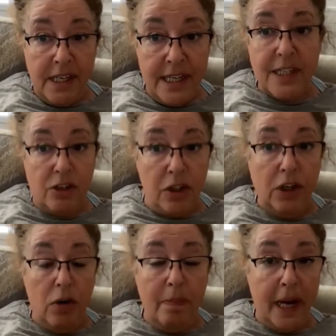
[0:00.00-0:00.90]
It's going to
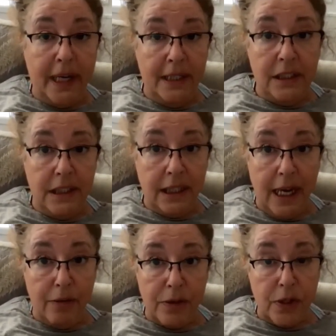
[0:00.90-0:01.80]
come back into the
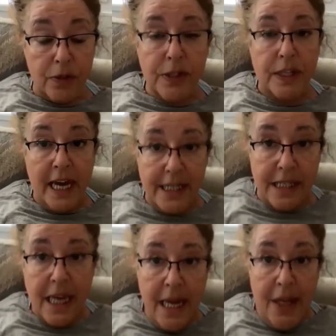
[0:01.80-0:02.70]
council. So that's
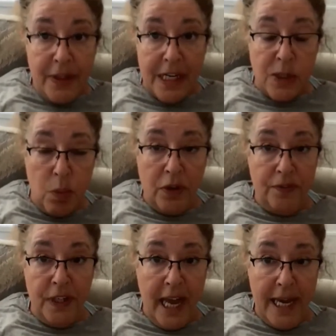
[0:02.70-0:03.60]
one
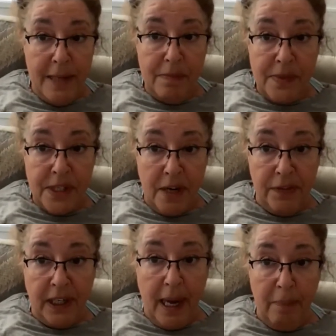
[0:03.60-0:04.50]
of the aims of
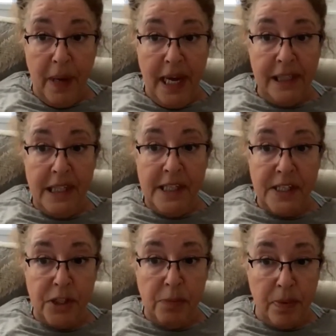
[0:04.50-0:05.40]
the campaign, is
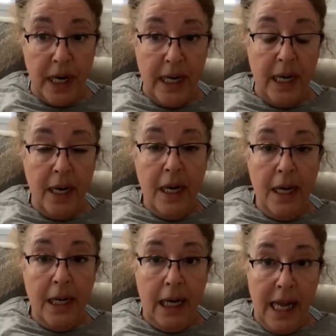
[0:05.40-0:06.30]
to bring
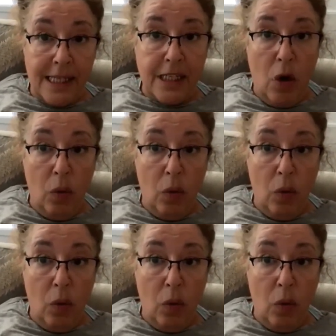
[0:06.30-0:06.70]
Glasgow